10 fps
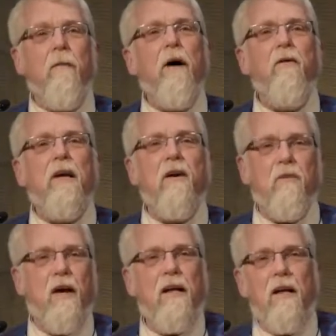How about we
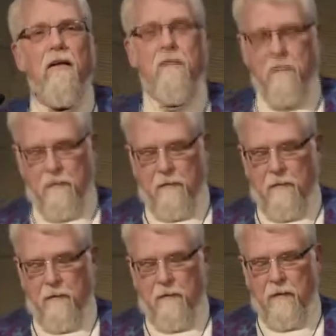get ready?
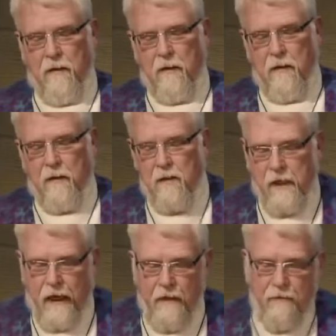
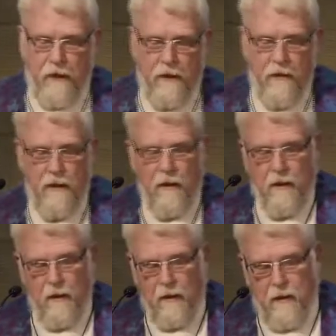This Advent,
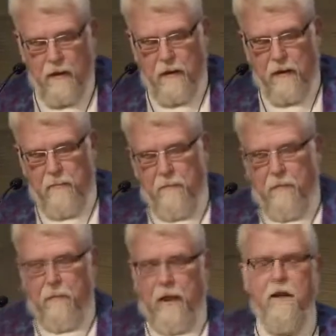
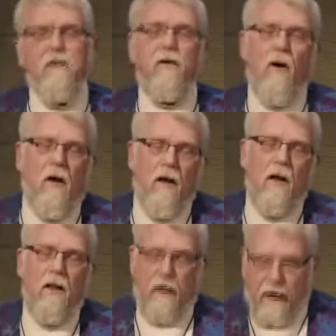let us
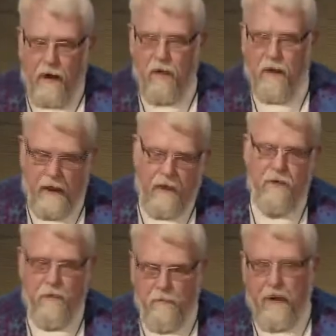all allow
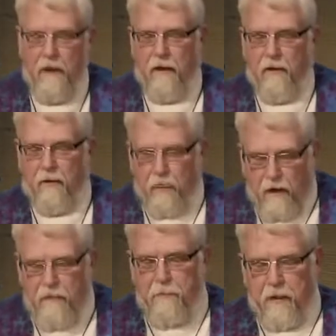God to make the
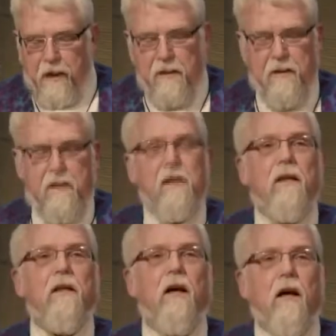rough
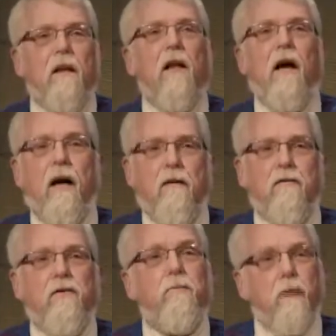places in our
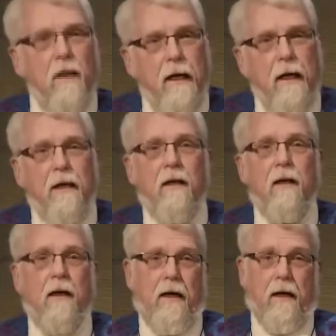lives
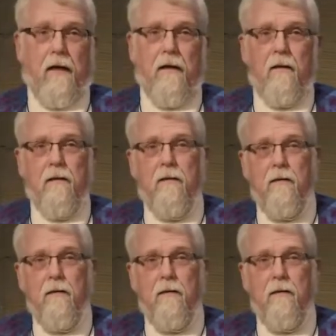plain again.